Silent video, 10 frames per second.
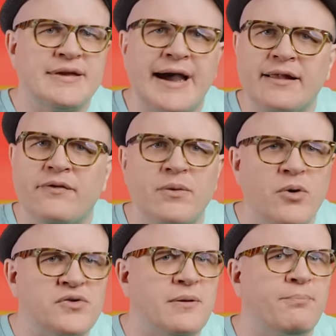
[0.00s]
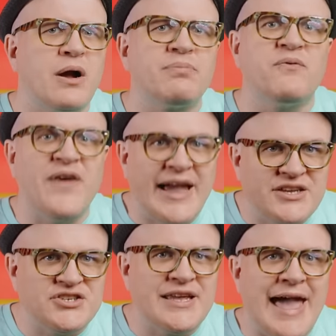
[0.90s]
title of the most abrupt
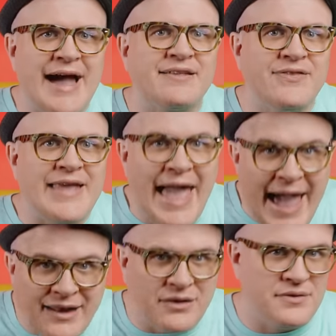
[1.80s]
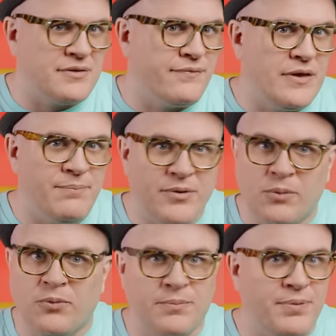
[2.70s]
vanishing act in the annals of the
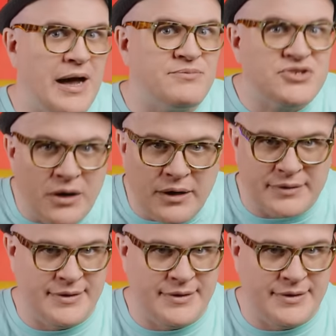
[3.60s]
Billboard pop chart.